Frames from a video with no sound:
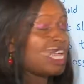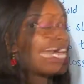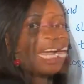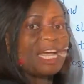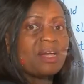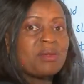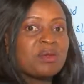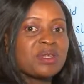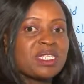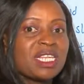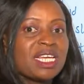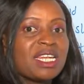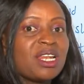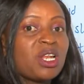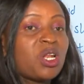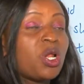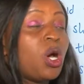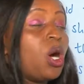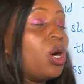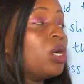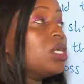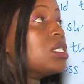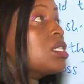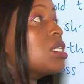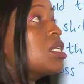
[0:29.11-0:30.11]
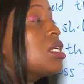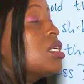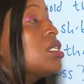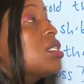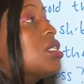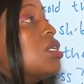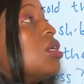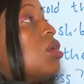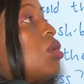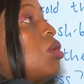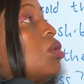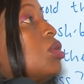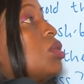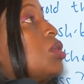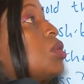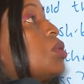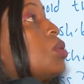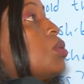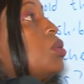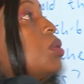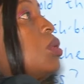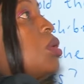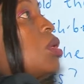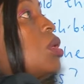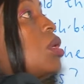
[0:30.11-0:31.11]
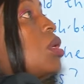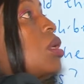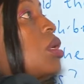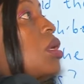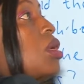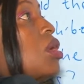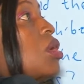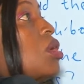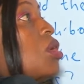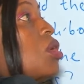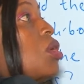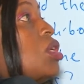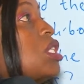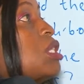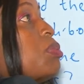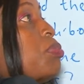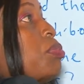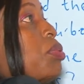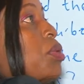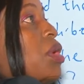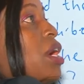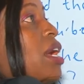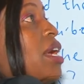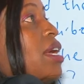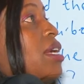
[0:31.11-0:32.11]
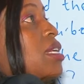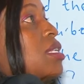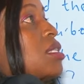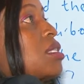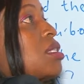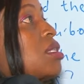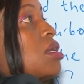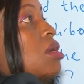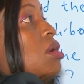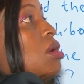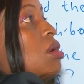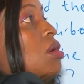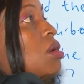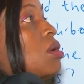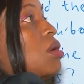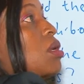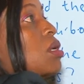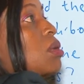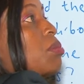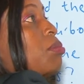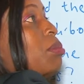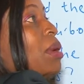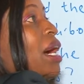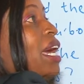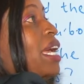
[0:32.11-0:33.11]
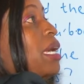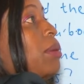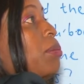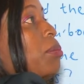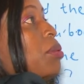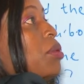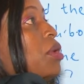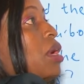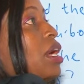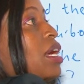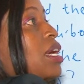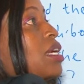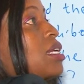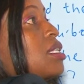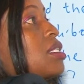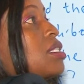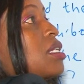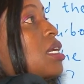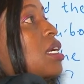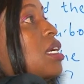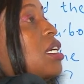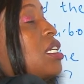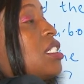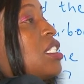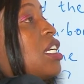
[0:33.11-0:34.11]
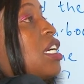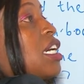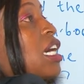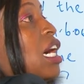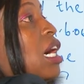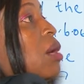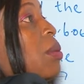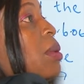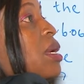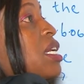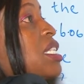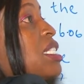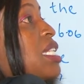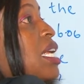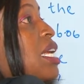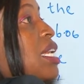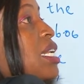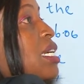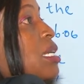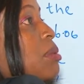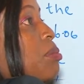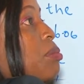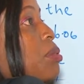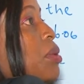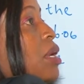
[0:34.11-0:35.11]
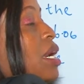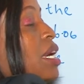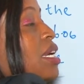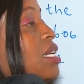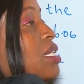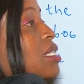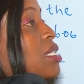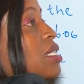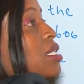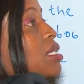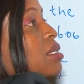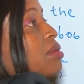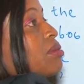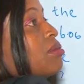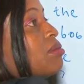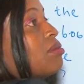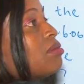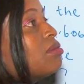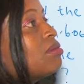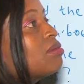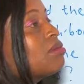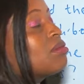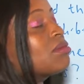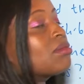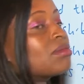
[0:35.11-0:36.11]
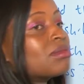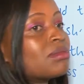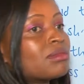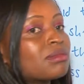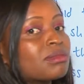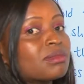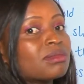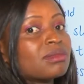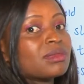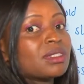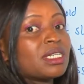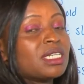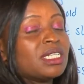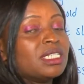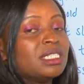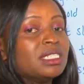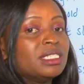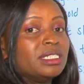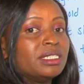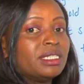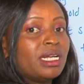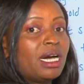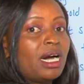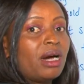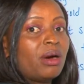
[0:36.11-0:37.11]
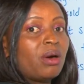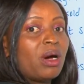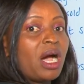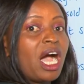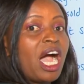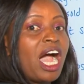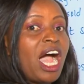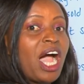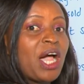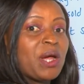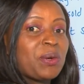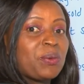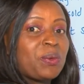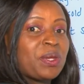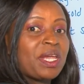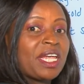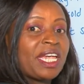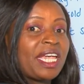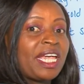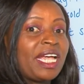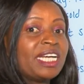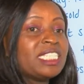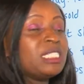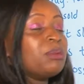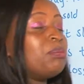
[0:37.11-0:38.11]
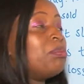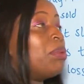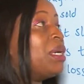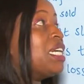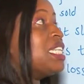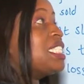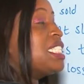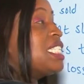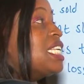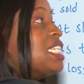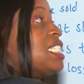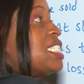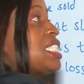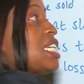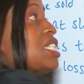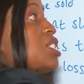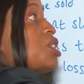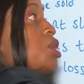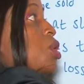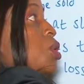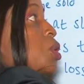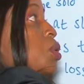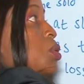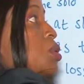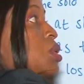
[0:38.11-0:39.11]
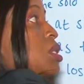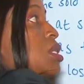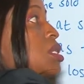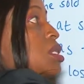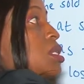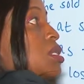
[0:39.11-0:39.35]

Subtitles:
And we said loss is equals to cost price or buy price take away selling price. Now, how do we get percentage loss?